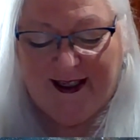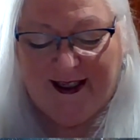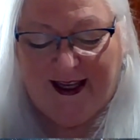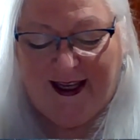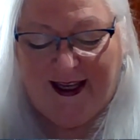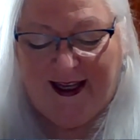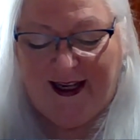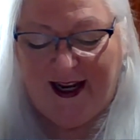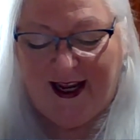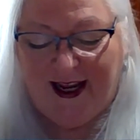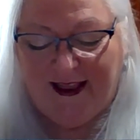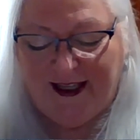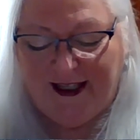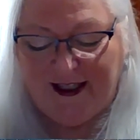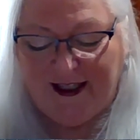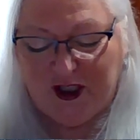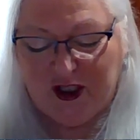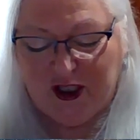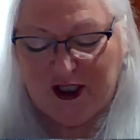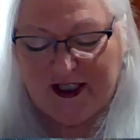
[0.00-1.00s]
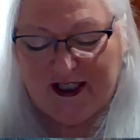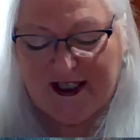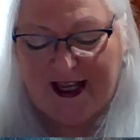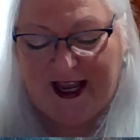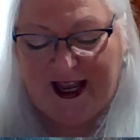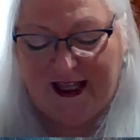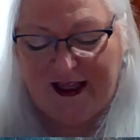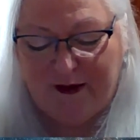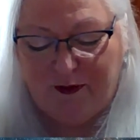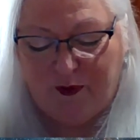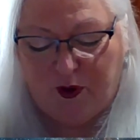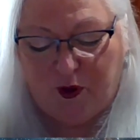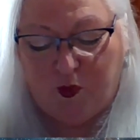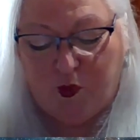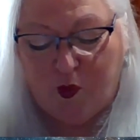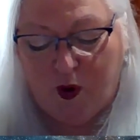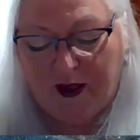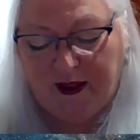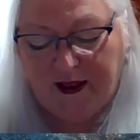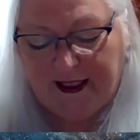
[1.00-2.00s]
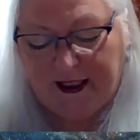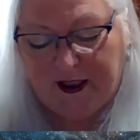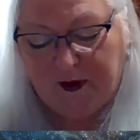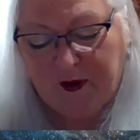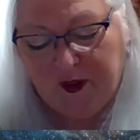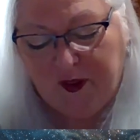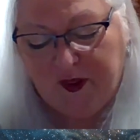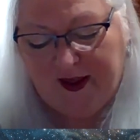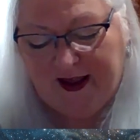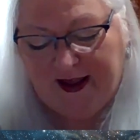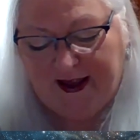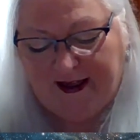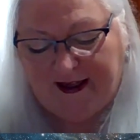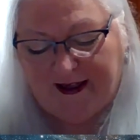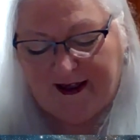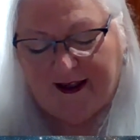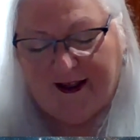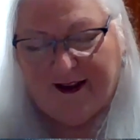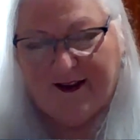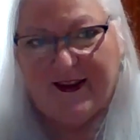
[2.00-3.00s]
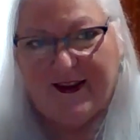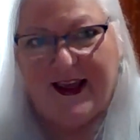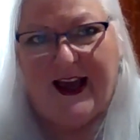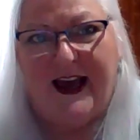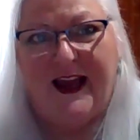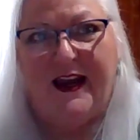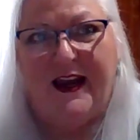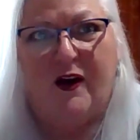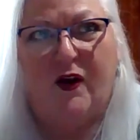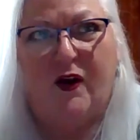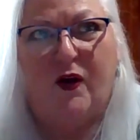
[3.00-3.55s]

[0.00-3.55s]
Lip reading: And I'd like to just end it with one little thing, that